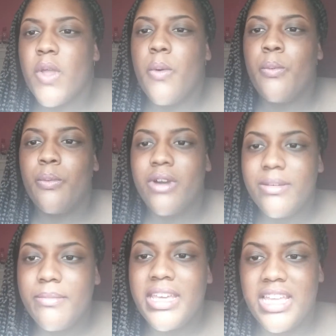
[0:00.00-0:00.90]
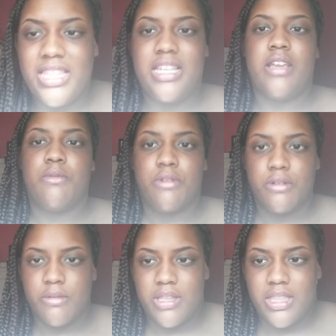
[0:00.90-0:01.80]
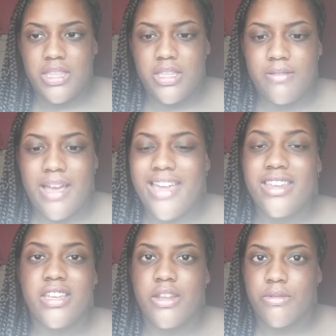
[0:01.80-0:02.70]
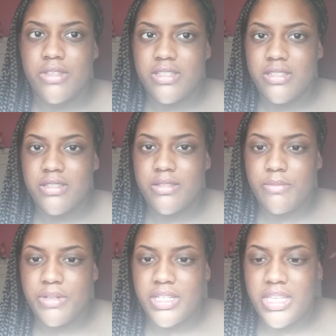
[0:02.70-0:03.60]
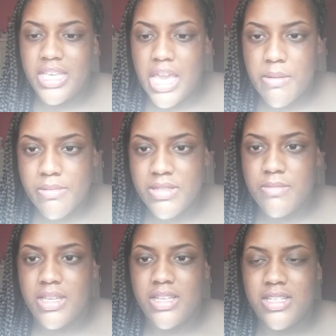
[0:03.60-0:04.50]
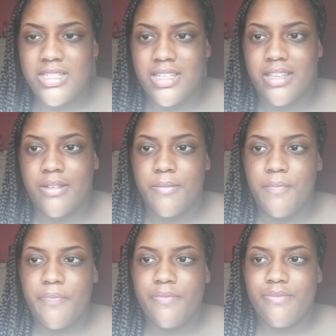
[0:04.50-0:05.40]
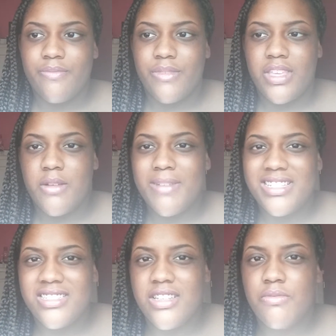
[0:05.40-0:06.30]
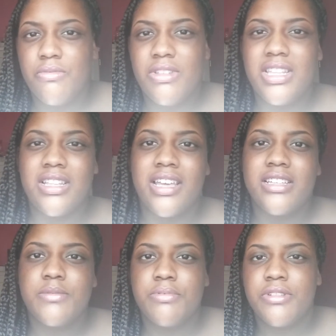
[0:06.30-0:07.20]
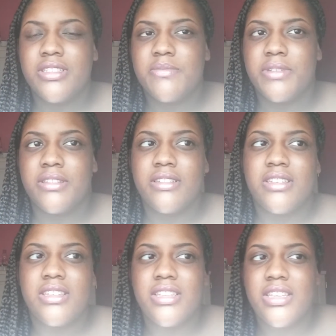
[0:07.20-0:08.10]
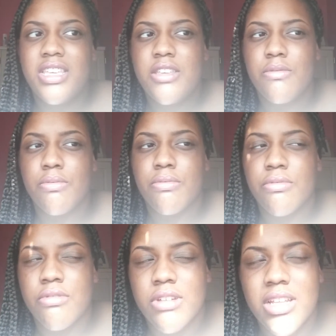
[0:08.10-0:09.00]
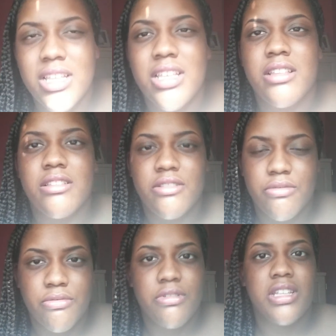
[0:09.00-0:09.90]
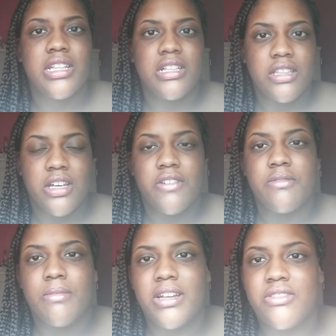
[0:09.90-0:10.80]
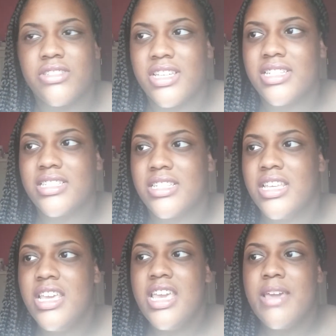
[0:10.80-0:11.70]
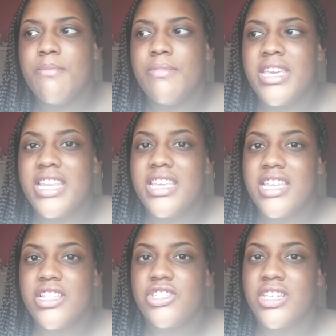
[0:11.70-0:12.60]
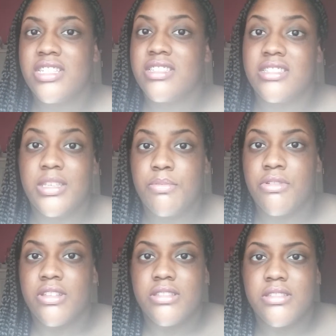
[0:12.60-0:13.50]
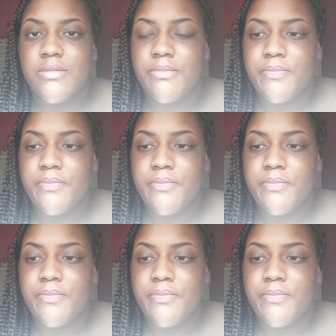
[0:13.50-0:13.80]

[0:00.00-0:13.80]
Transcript: one man that I work with, I didn't know this, but he came up to me and he said, "You know, my son really liked Prince, but he really, really loved Michael Jackson." He didn't get a chance to see Prince